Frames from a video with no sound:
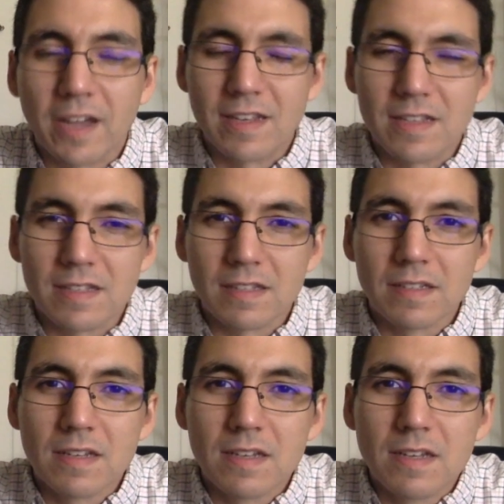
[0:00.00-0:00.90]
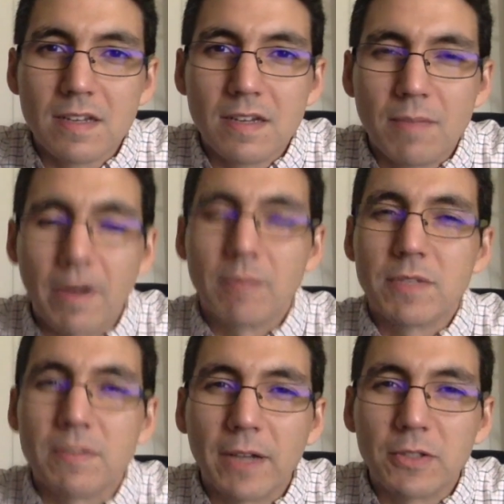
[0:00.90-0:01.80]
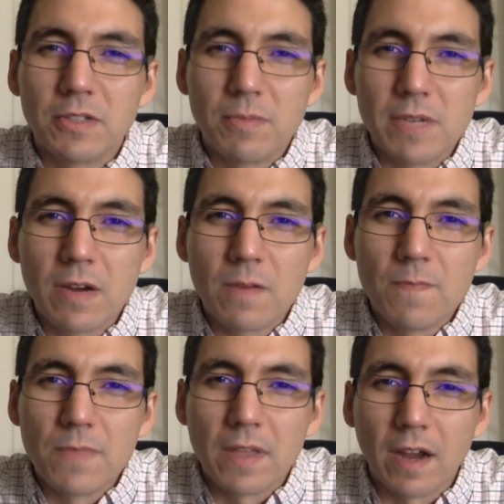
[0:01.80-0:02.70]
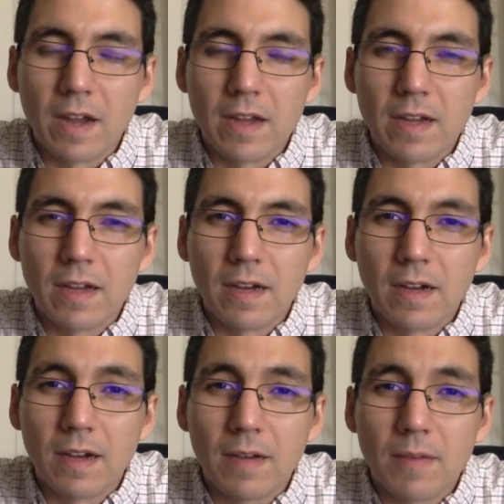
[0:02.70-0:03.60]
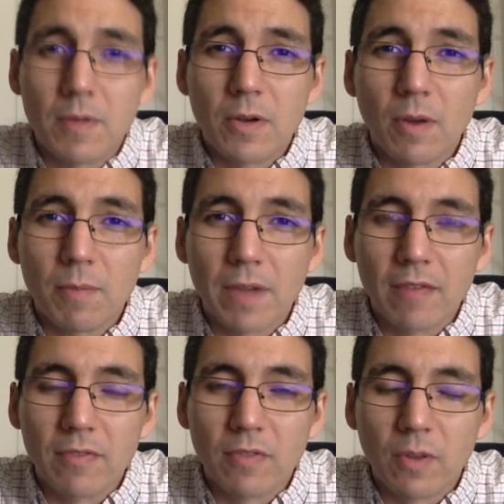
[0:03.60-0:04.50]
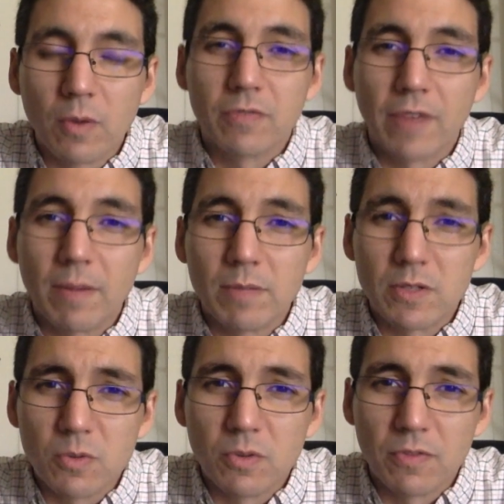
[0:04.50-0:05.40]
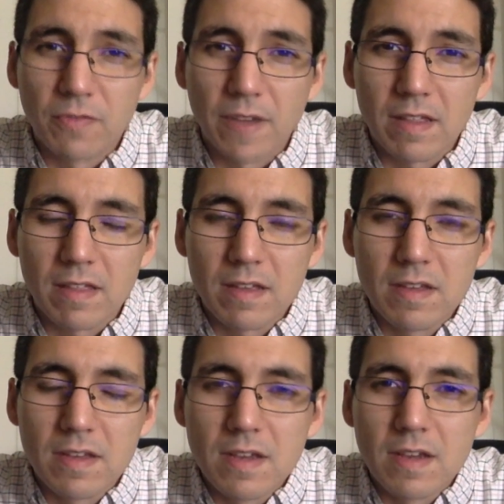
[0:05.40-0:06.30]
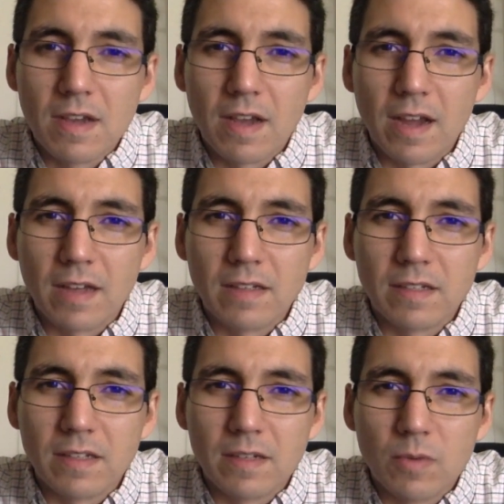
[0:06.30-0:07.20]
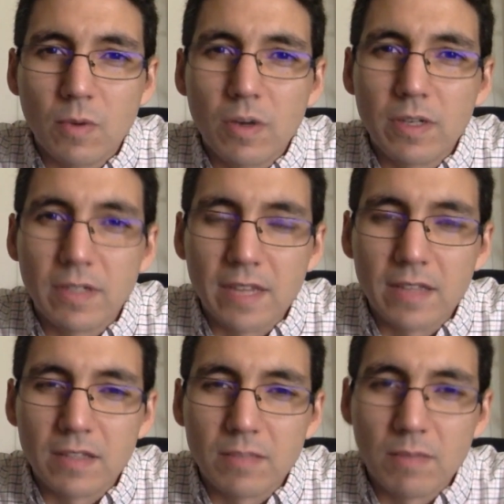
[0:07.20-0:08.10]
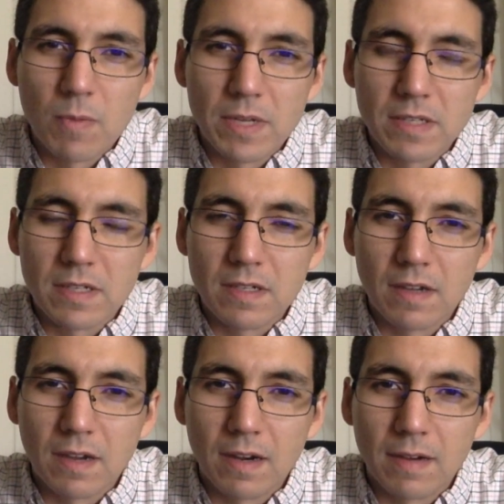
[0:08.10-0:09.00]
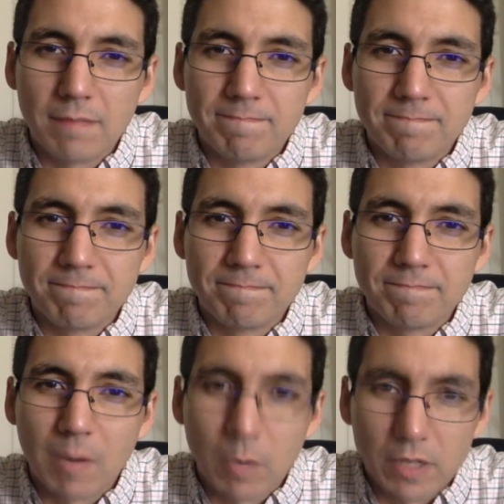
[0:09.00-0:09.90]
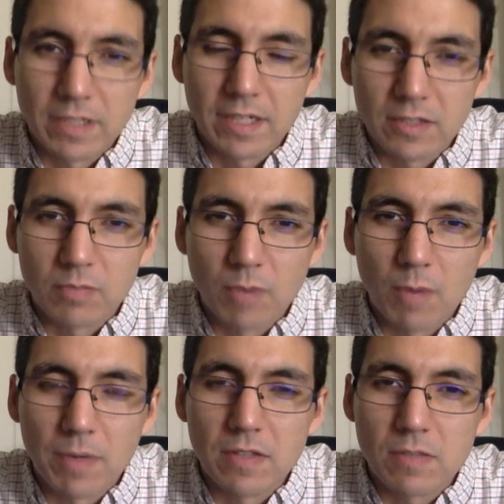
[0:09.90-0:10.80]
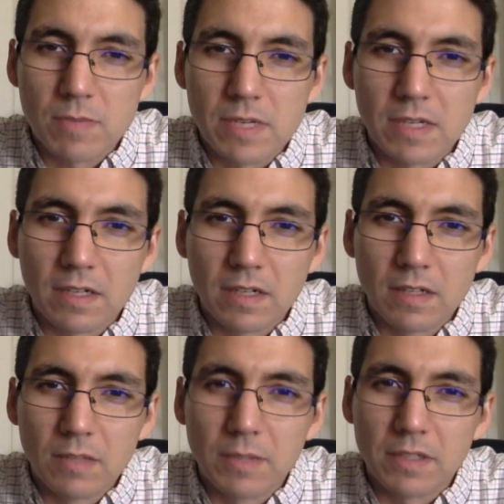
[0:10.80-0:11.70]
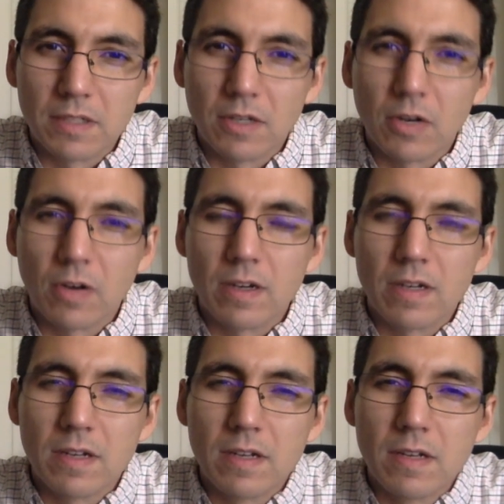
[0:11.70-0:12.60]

and catechesis. My name is Sebastian D'Amico, and I am here on behalf of the Holy Family School of Faith. And we wanted to take this moment, I wanted to take this moment and speak in a little bit to the current